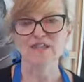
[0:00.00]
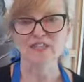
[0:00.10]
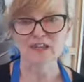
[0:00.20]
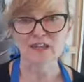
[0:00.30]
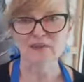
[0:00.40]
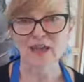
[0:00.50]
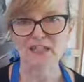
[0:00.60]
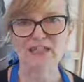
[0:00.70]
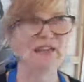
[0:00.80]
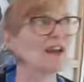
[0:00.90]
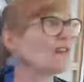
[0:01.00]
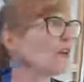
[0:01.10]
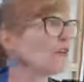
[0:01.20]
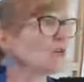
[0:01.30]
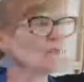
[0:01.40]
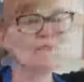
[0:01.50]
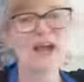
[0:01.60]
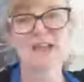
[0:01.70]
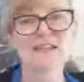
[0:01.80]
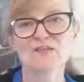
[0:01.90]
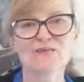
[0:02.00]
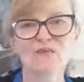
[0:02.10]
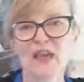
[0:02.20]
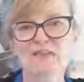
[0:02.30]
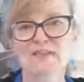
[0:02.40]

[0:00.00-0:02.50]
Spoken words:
start the painting. They're on massive,